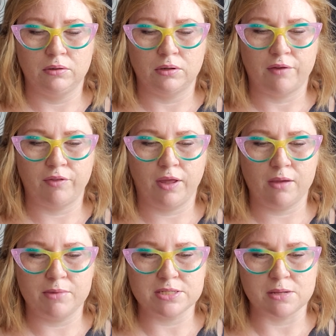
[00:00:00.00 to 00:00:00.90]
I feel like I
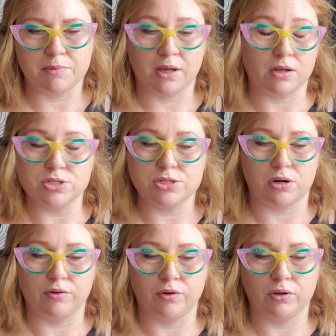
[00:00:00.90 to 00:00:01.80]
missed something. I'll just start
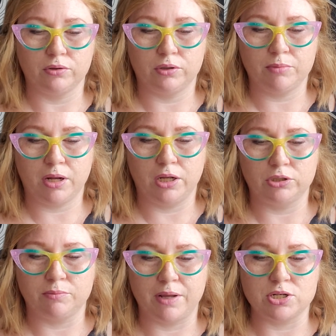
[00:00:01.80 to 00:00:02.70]
over. Learn about
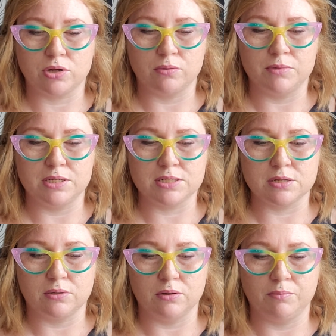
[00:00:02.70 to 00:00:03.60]
100 magical
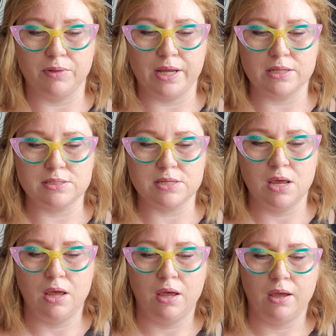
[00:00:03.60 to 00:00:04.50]
medicinal plants
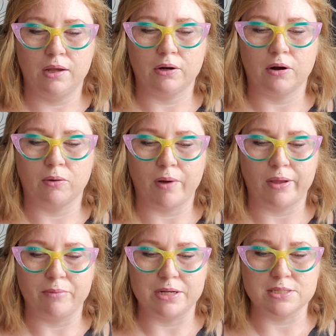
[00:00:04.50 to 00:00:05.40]
in our
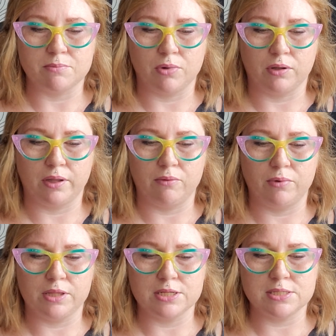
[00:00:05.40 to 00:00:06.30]
wild medicine booklet.
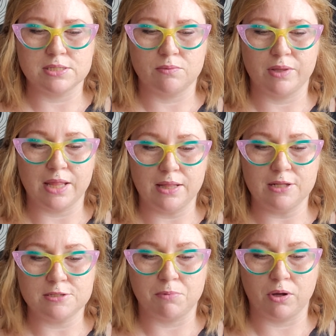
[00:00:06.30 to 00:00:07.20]
With this, within
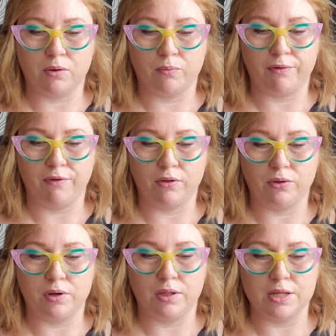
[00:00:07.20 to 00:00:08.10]
this book, we've
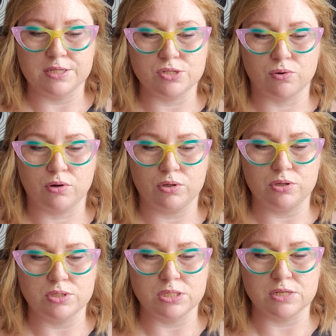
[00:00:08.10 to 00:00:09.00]
included the historical
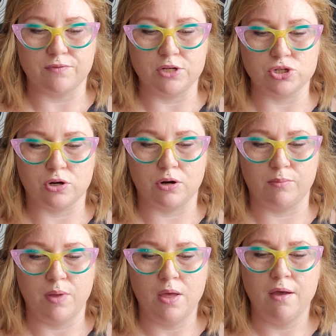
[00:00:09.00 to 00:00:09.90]
uses of each
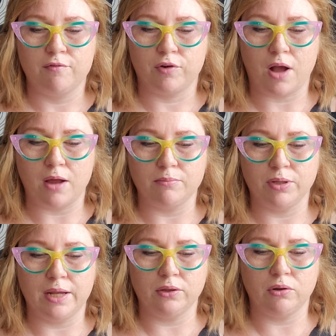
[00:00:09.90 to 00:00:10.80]
herb, forgotten
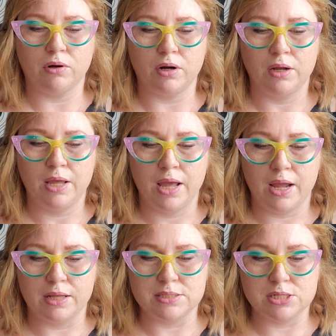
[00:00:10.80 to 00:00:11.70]
plant lore,
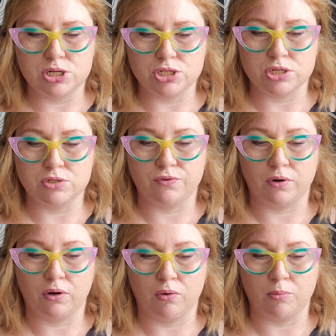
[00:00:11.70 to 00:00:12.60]
and suggestions for
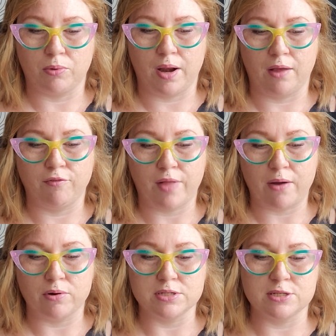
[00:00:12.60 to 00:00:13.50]
incorporating
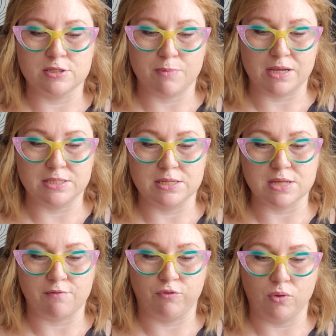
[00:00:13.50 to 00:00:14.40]
flowers, spices,
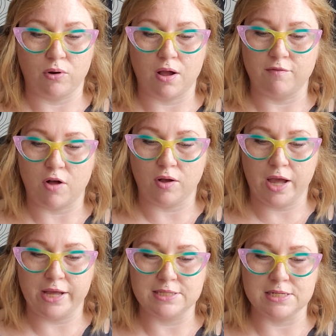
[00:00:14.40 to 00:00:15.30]
and flora of all
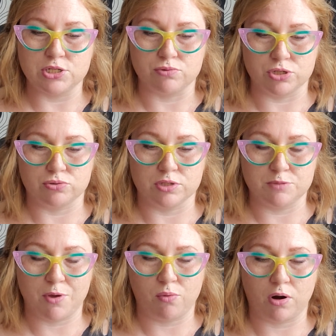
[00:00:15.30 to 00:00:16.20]
kinds into ritual and
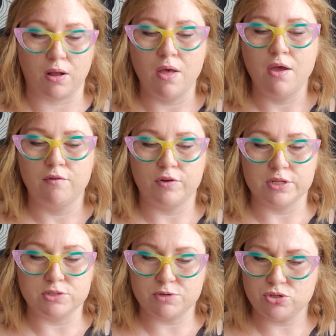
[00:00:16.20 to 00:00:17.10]
spell work. For
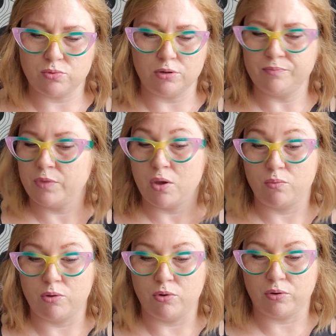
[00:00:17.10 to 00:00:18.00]
this ritual,
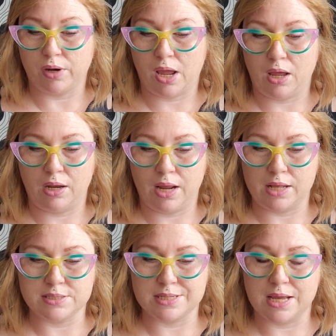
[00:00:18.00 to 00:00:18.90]
we will create an
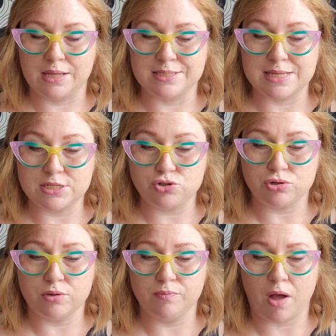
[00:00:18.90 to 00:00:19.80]

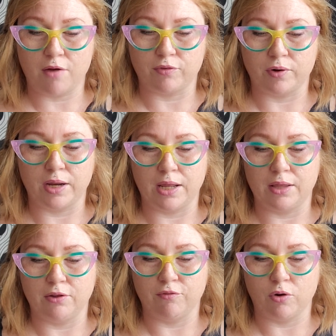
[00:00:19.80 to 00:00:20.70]
ancestral offering in
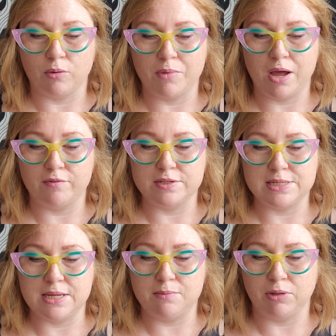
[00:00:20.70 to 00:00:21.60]
the form of a
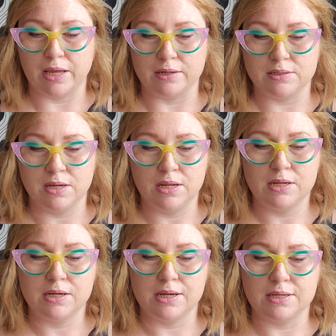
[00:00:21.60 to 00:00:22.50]
tea blend
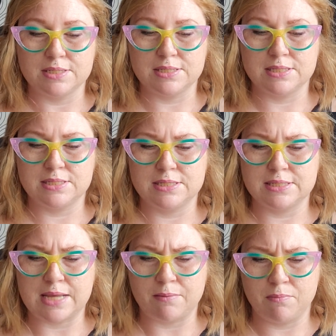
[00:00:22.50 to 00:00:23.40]
a
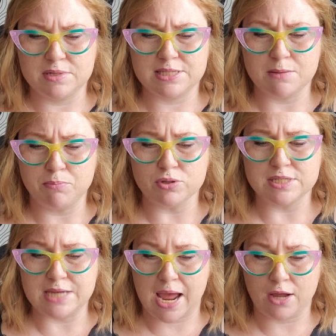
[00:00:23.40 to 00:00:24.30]
sim simple
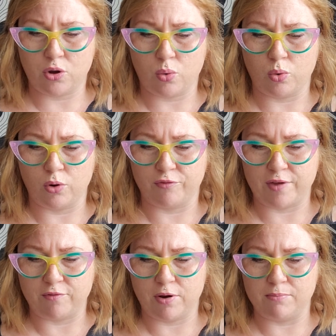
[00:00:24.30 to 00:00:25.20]
snack or
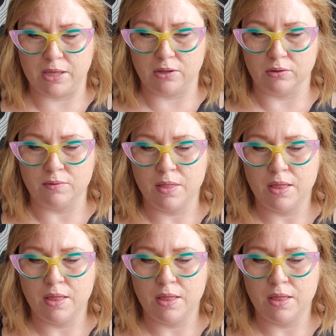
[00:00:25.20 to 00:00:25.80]
favorite meal.